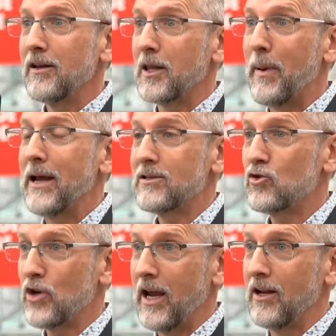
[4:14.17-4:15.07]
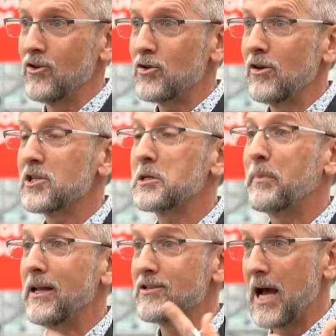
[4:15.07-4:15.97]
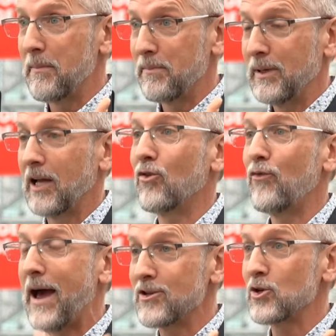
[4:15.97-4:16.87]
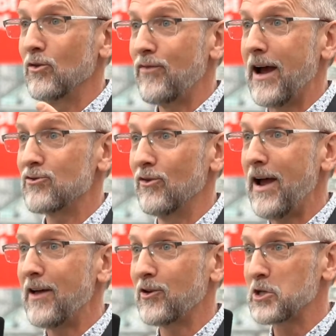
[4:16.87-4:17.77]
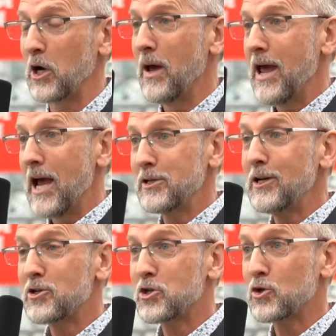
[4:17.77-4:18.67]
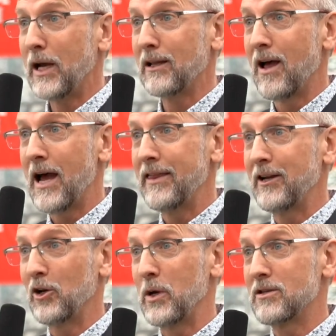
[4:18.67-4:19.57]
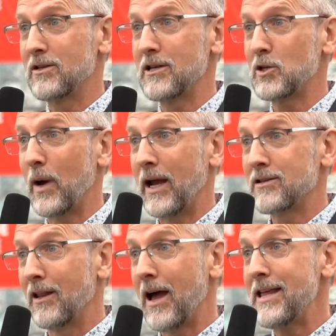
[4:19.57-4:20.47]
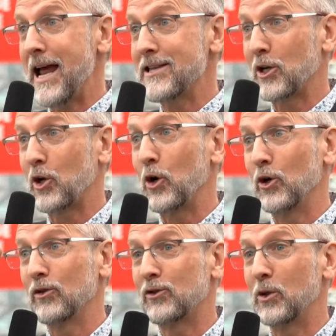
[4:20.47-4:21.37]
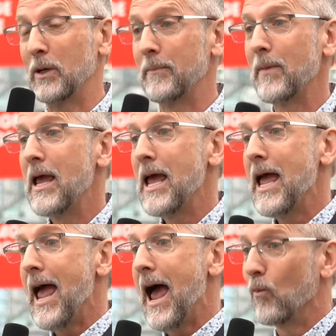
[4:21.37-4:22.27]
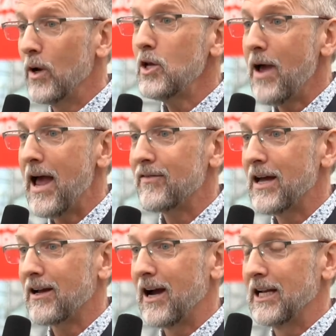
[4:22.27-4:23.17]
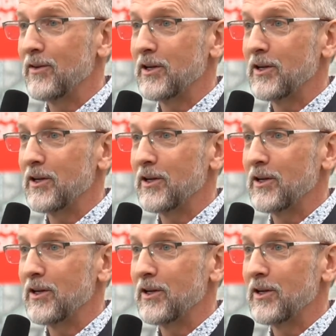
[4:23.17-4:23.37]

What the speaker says: the pace of change speeds up, gets faster and faster and faster. So it's not a straight line that increases this way. It's a line that has a curve to it. And when you have that kind of